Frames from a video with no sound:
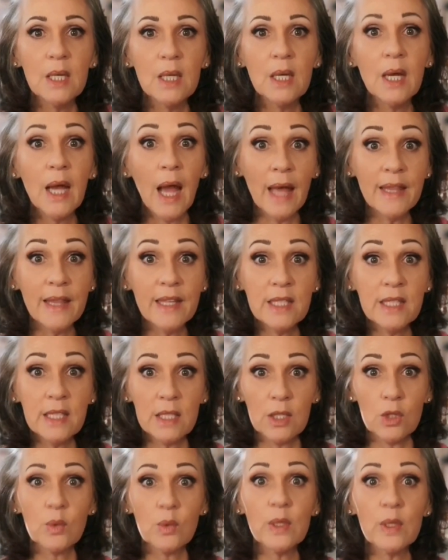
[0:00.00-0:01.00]
And they did a
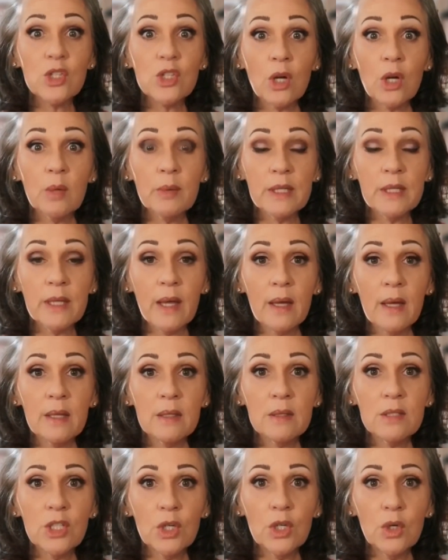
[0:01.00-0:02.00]
great job at that.
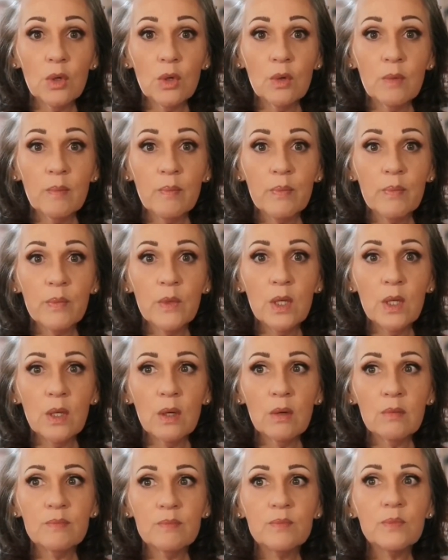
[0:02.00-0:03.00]
So, you
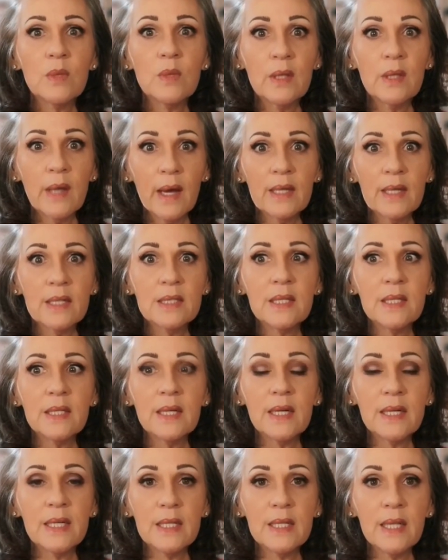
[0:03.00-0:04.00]
know, that is
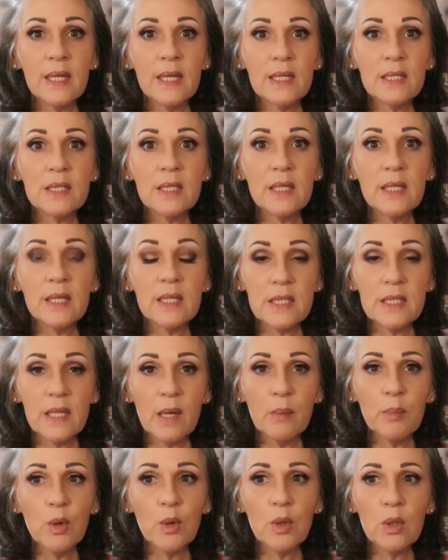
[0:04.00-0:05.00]
an
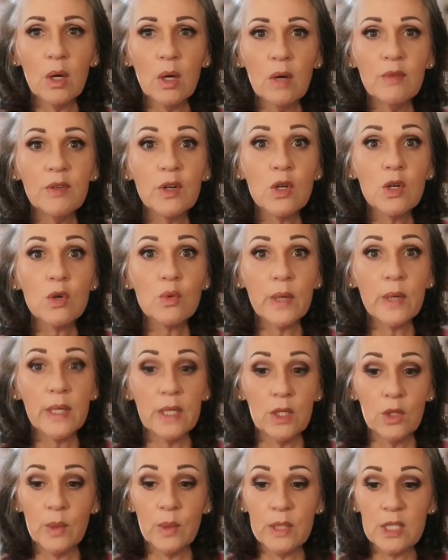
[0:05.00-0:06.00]
example of a great
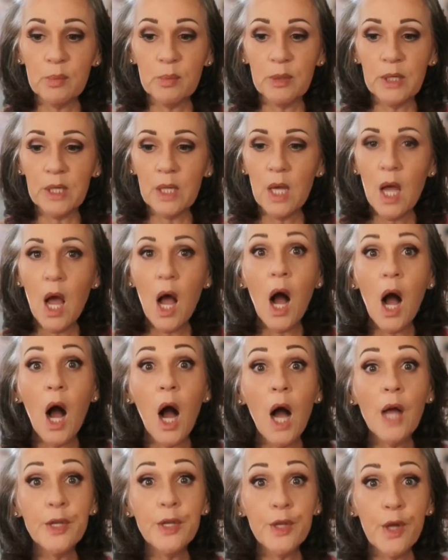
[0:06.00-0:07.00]
USP.
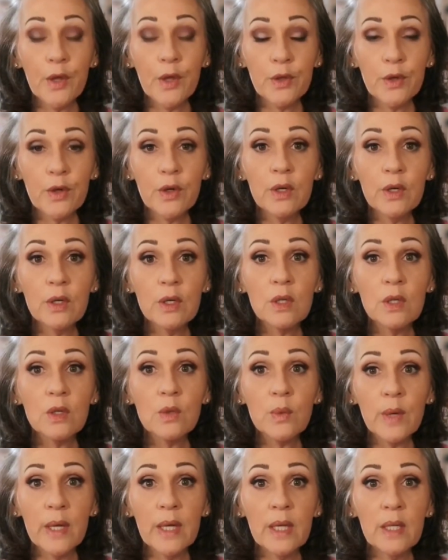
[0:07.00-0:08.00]
Another
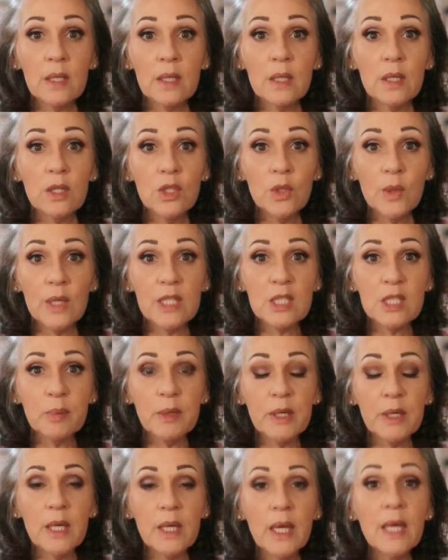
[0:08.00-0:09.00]
great
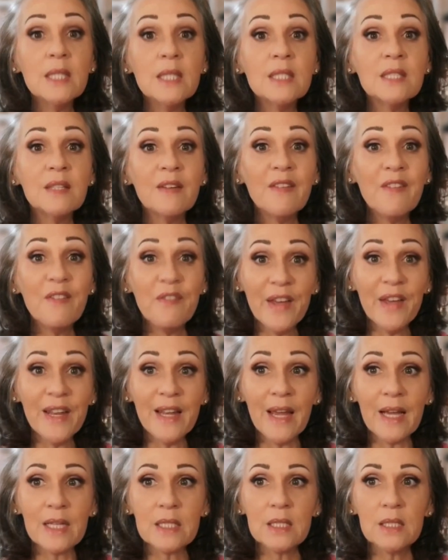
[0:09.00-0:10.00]
USP is
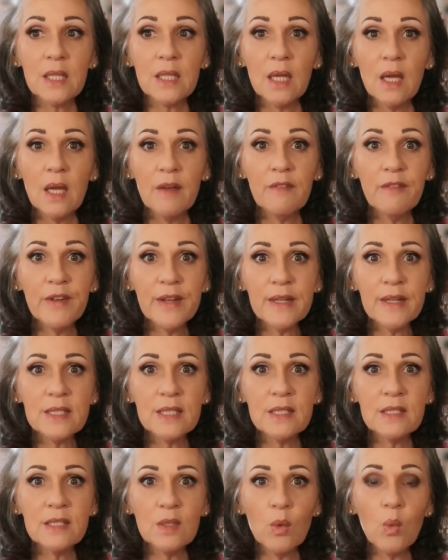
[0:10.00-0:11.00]
FedEx. FedEx
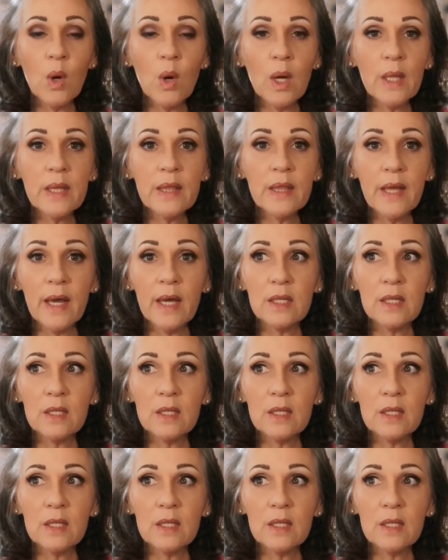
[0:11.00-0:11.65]
is the one that